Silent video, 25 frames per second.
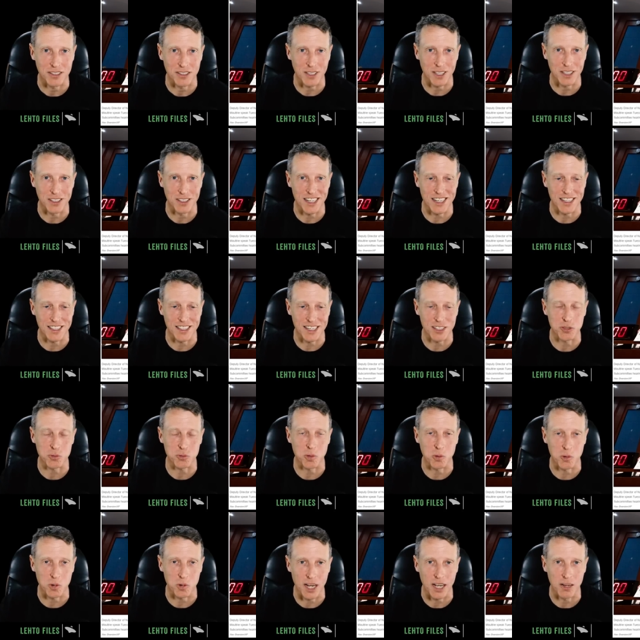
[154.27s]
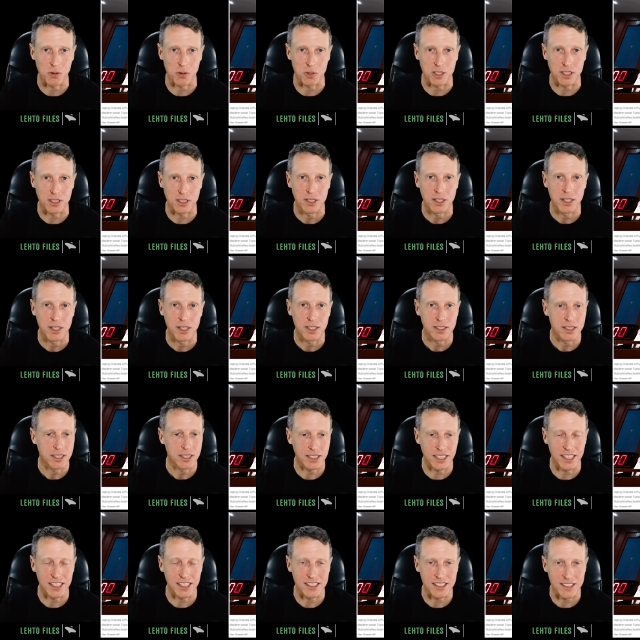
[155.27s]
Okay, that, that's where we're at. We
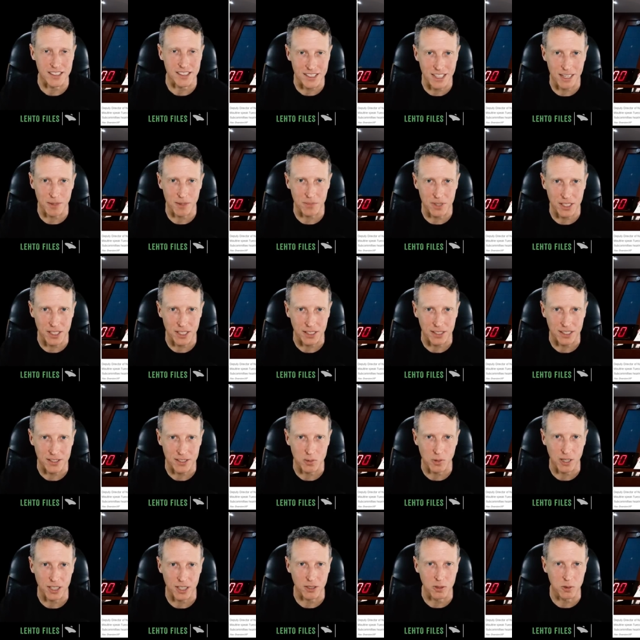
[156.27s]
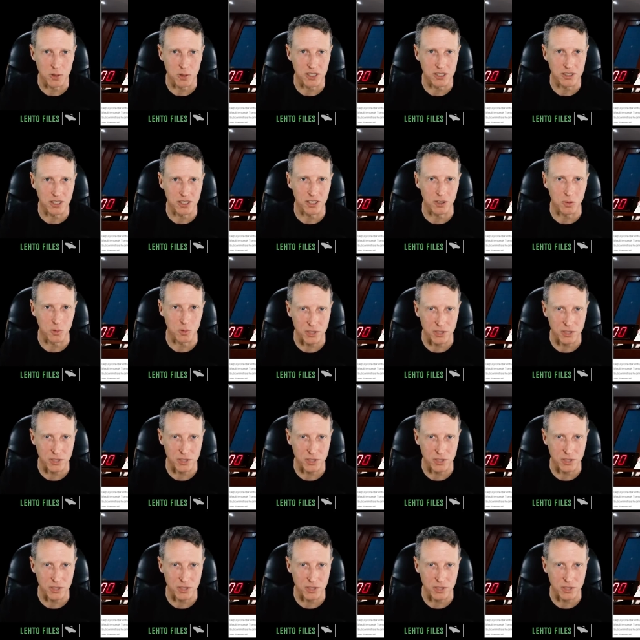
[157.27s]
again, it's the same thing. That's why Lou Elizondo